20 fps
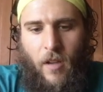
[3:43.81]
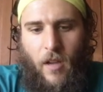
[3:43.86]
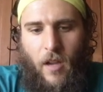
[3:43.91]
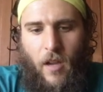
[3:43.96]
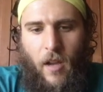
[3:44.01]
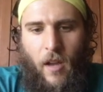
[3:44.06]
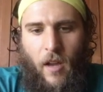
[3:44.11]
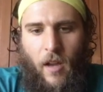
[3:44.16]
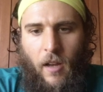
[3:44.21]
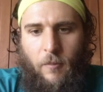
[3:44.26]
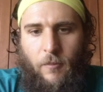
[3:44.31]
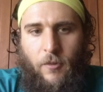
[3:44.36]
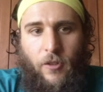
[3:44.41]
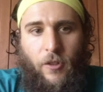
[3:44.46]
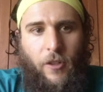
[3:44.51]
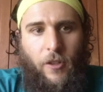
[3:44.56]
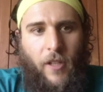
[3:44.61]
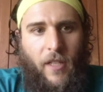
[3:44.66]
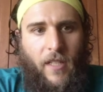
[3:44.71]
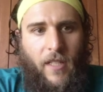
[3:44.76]
So
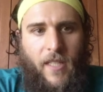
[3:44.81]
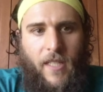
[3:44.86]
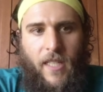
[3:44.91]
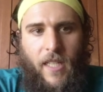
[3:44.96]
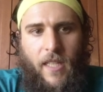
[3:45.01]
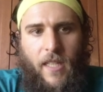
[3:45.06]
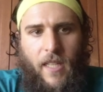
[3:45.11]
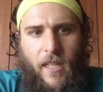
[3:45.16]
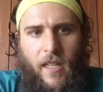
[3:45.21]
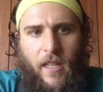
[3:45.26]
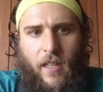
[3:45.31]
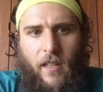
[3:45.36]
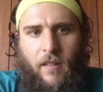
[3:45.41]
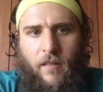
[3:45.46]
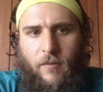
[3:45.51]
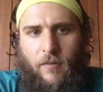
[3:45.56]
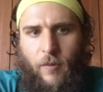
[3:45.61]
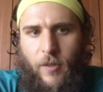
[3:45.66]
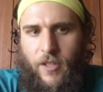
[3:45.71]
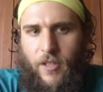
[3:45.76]
you're going to cd,
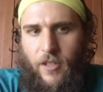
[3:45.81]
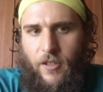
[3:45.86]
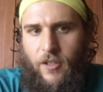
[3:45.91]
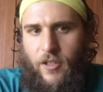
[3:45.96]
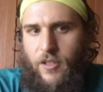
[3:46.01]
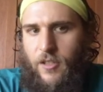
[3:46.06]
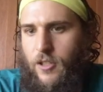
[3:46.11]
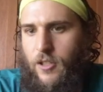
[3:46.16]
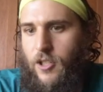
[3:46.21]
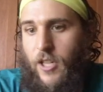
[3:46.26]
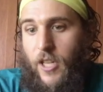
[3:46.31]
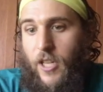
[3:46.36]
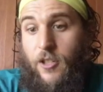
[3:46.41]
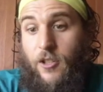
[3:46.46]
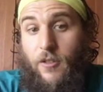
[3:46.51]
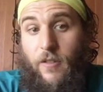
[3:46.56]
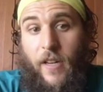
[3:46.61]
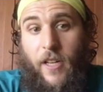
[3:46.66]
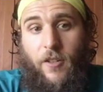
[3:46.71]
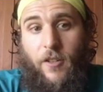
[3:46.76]
which is just to change
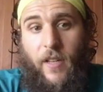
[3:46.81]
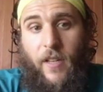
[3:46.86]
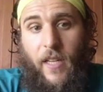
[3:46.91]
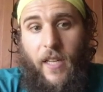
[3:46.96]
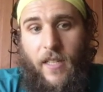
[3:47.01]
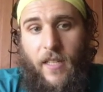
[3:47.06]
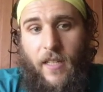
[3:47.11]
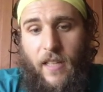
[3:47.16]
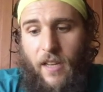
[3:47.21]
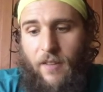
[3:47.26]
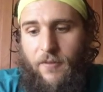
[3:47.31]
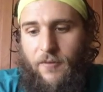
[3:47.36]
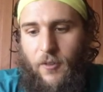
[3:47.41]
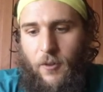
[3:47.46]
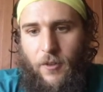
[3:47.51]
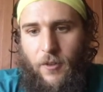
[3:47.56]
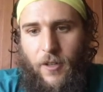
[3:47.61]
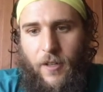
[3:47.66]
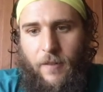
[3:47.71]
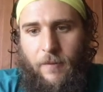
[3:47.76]
directory, into that
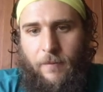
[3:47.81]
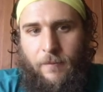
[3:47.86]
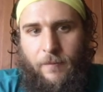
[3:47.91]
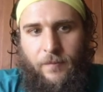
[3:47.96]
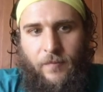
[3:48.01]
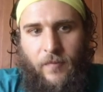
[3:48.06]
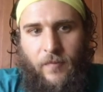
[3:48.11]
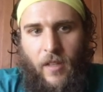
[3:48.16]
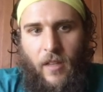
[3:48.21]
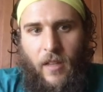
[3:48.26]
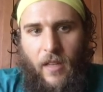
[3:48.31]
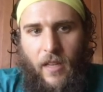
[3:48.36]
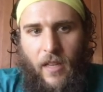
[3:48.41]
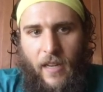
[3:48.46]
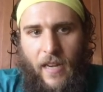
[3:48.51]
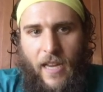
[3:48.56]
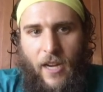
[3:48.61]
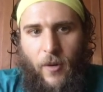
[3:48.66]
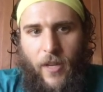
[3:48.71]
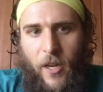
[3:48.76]
folder, and
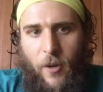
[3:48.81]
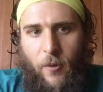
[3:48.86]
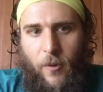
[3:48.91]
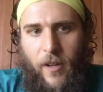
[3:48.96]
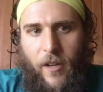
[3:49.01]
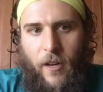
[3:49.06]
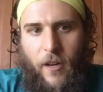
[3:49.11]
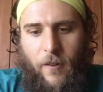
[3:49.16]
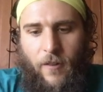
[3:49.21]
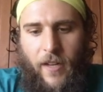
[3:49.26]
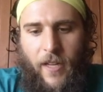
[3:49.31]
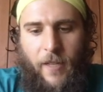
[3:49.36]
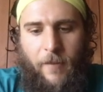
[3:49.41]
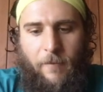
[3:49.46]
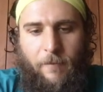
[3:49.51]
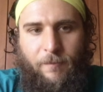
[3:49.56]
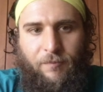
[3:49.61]
now here we are, right?